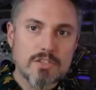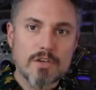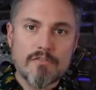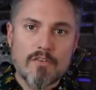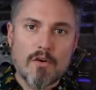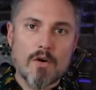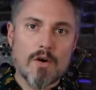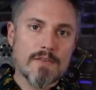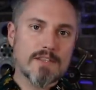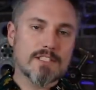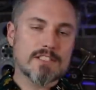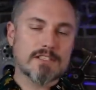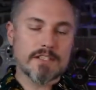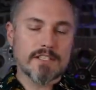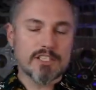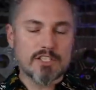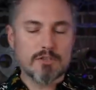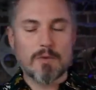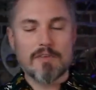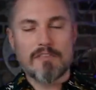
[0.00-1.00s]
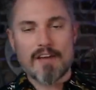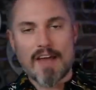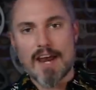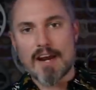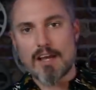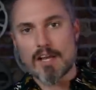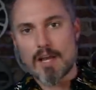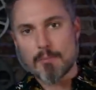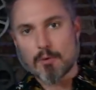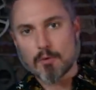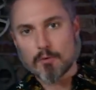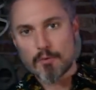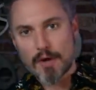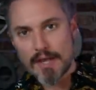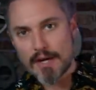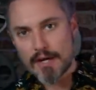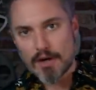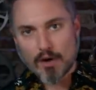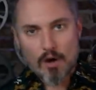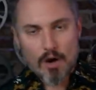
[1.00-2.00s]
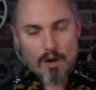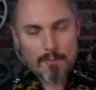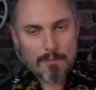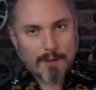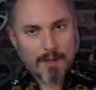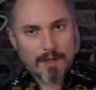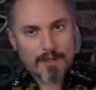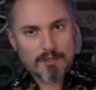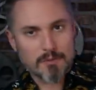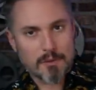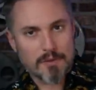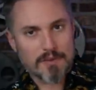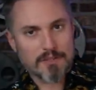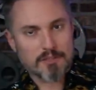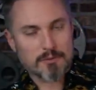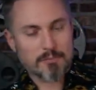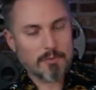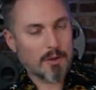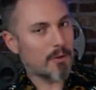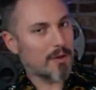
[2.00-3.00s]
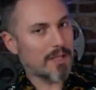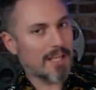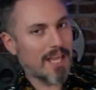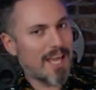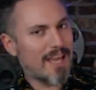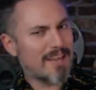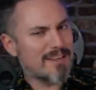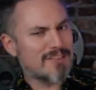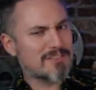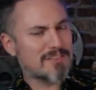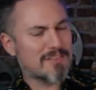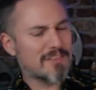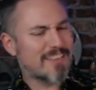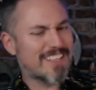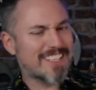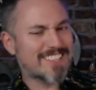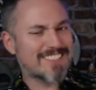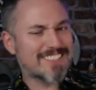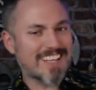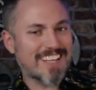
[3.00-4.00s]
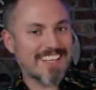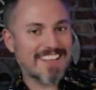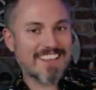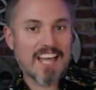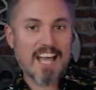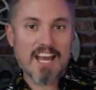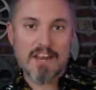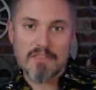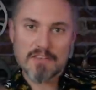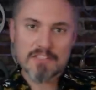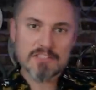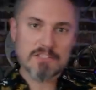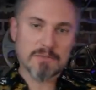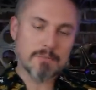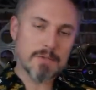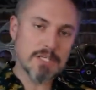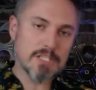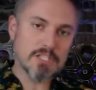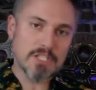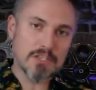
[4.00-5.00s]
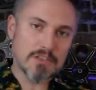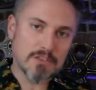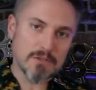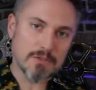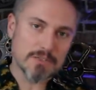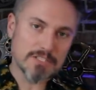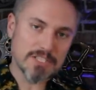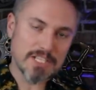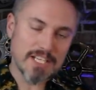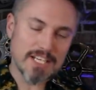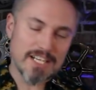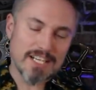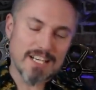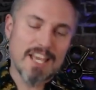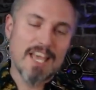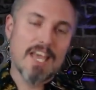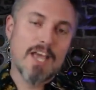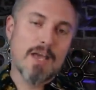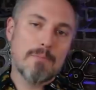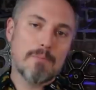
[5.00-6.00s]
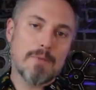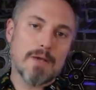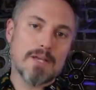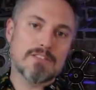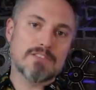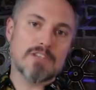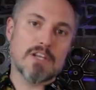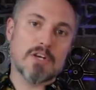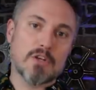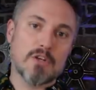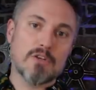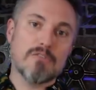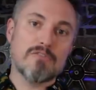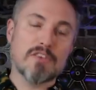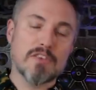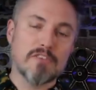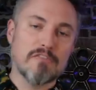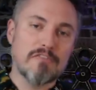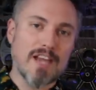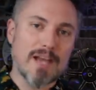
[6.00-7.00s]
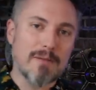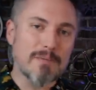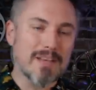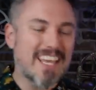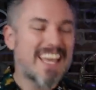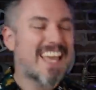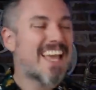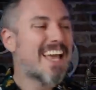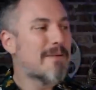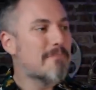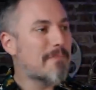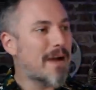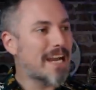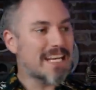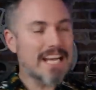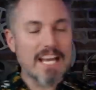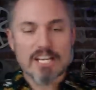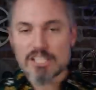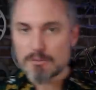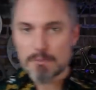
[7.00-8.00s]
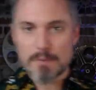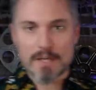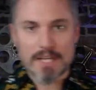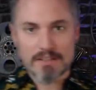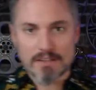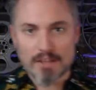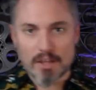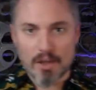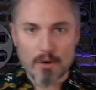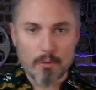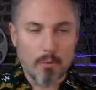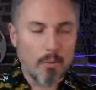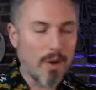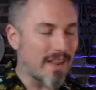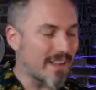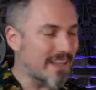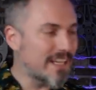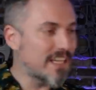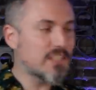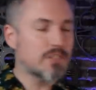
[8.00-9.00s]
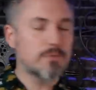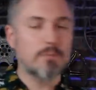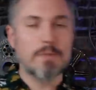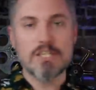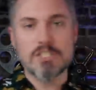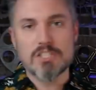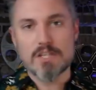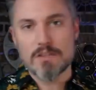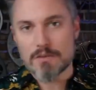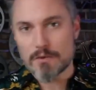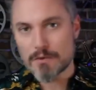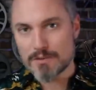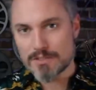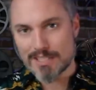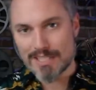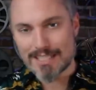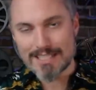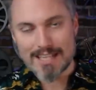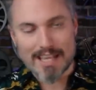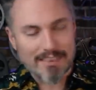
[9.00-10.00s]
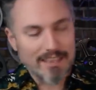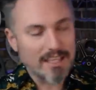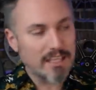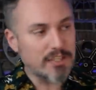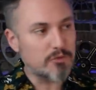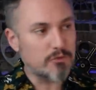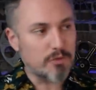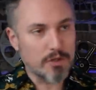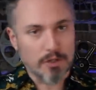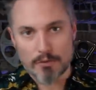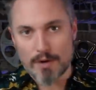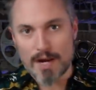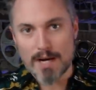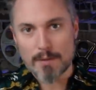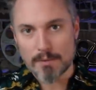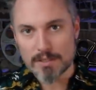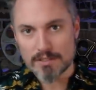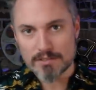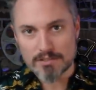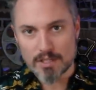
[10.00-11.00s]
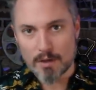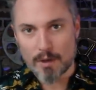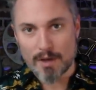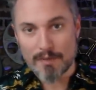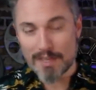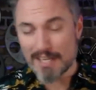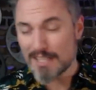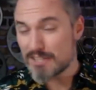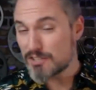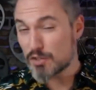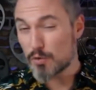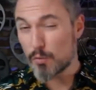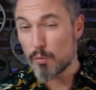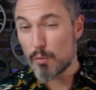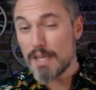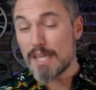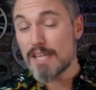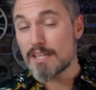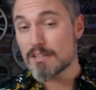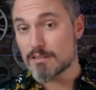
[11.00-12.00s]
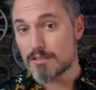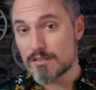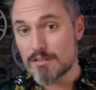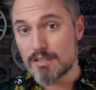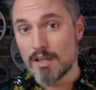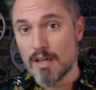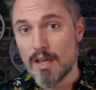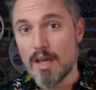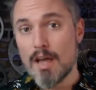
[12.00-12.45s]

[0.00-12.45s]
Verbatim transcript: so far on this list, we've had a couple rated R picks with exploding heads and things like that, and then some P G thirteen picks that are good for the family. My next pick, though, while it is P G thirteen, I think it's regrettably so. I think it's the weakest